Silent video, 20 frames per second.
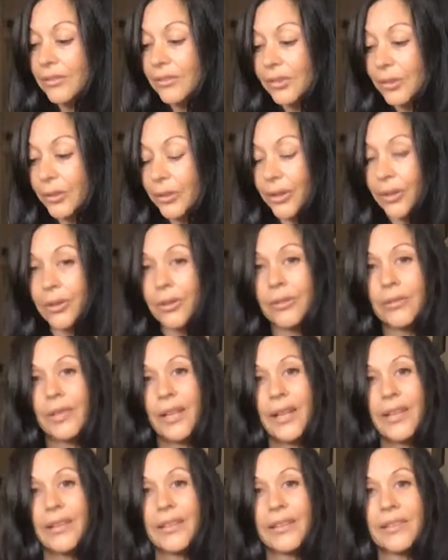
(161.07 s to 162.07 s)

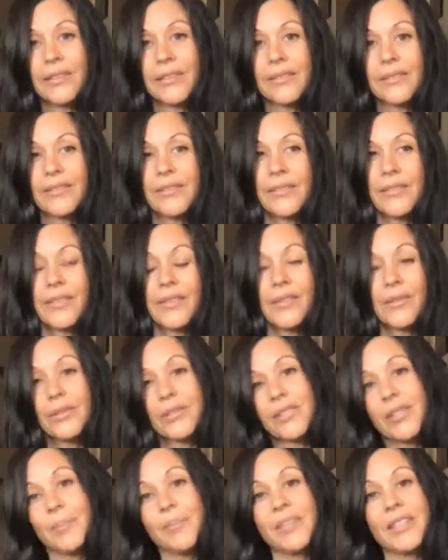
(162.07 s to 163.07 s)
there are
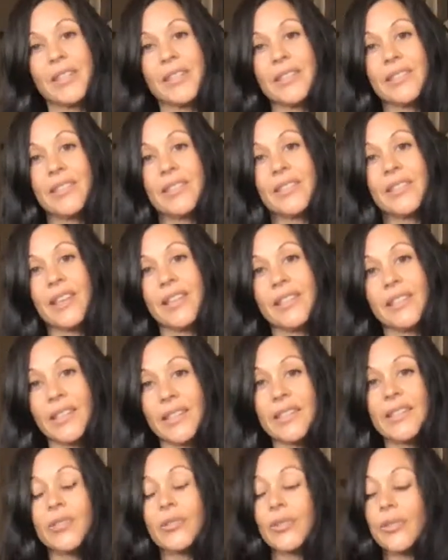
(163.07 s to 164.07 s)
some studies that say it
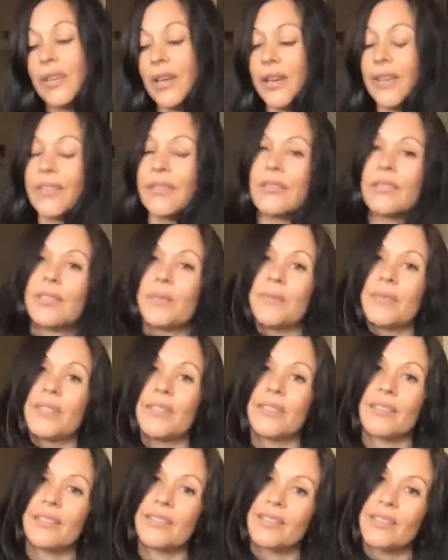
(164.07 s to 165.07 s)
does do that. There are some
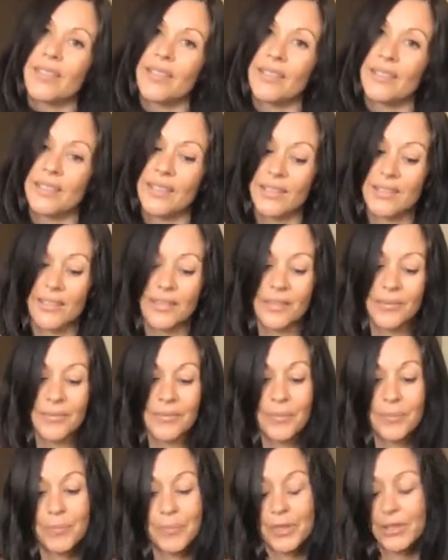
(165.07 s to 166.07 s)
studies that say it doesn't.
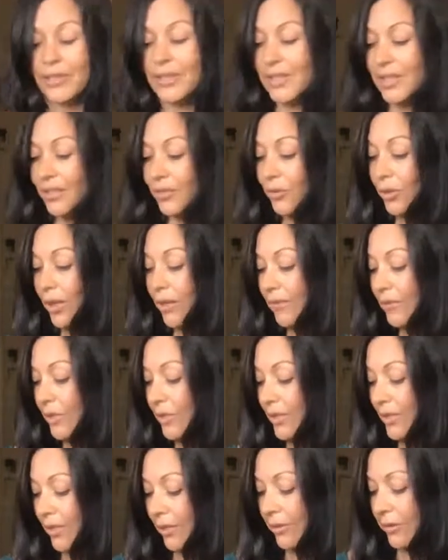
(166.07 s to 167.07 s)
But yeah, try it for
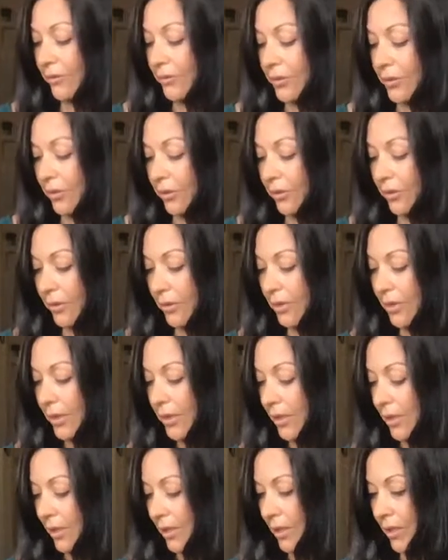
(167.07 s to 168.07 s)
yourself. So
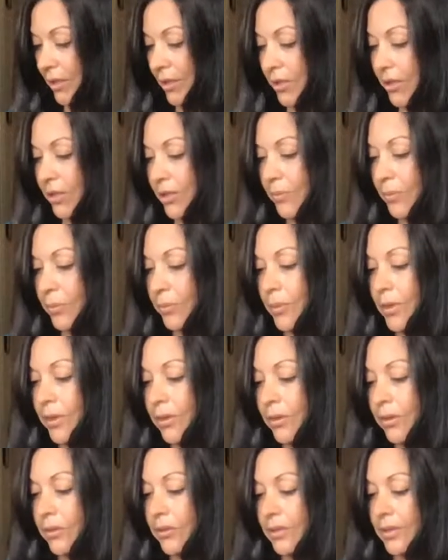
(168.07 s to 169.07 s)
just put one of
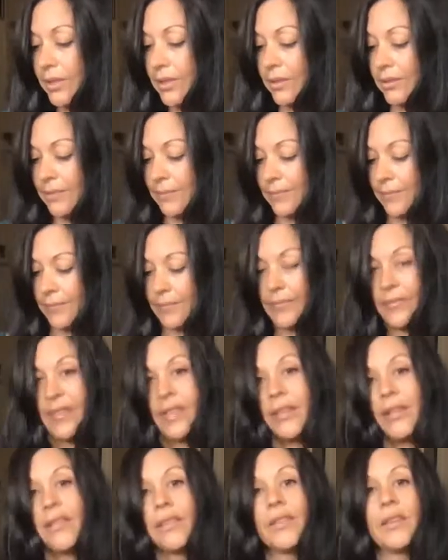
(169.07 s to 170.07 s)
those in.
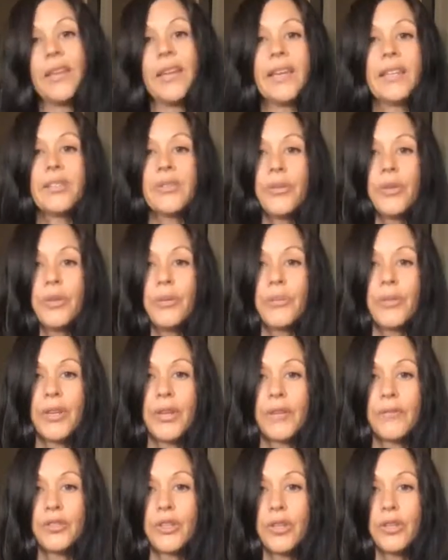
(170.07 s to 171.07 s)
The next herb that
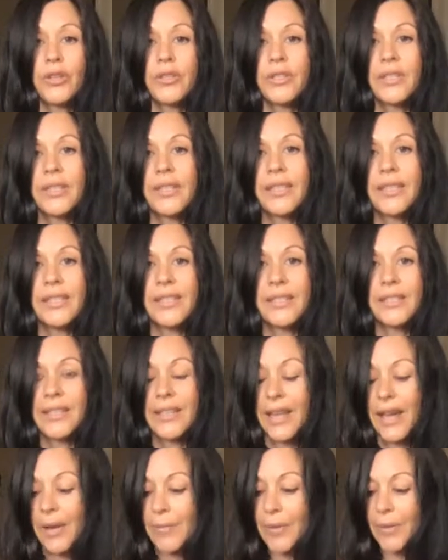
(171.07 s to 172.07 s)
I've chosen is
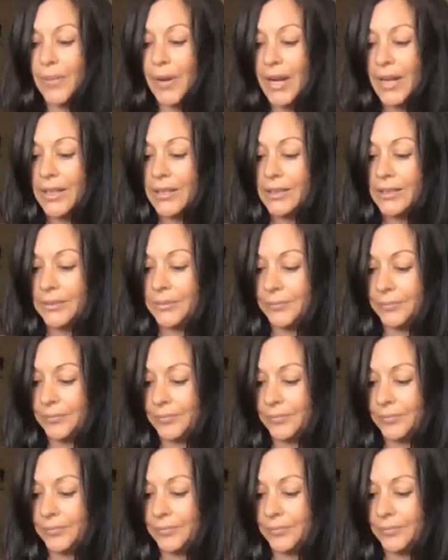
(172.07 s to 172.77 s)
chamomile.